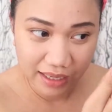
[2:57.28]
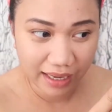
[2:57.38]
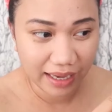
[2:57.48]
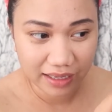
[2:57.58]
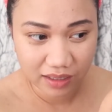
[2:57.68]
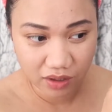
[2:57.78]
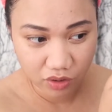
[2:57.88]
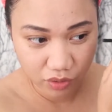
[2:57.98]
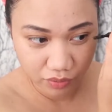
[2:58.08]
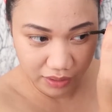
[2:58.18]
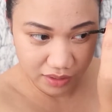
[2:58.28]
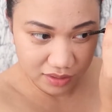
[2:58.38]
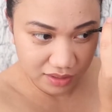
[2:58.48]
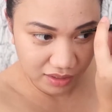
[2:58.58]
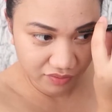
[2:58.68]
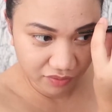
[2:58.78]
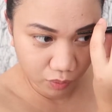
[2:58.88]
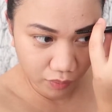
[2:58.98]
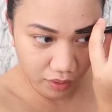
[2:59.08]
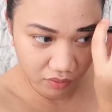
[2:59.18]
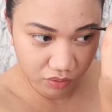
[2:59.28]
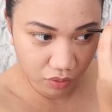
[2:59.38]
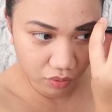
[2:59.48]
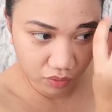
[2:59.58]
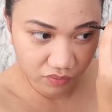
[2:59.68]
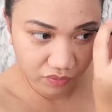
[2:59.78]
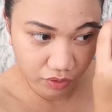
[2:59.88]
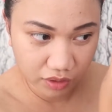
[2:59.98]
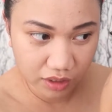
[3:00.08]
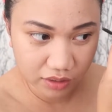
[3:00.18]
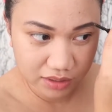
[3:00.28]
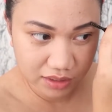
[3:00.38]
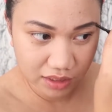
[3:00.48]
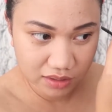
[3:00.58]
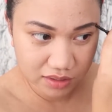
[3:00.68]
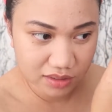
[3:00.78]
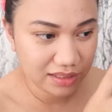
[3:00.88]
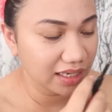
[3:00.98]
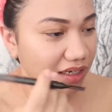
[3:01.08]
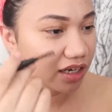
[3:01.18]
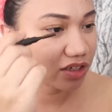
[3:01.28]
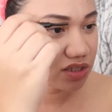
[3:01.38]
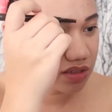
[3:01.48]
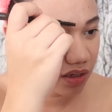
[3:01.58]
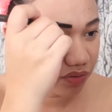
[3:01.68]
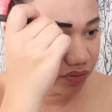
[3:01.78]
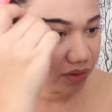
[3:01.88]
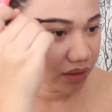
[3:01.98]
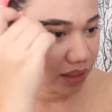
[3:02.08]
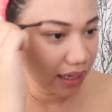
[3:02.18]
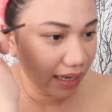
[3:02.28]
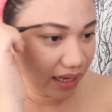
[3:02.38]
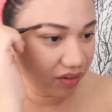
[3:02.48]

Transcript: And Koreans, they're well known for their skincare stuff, and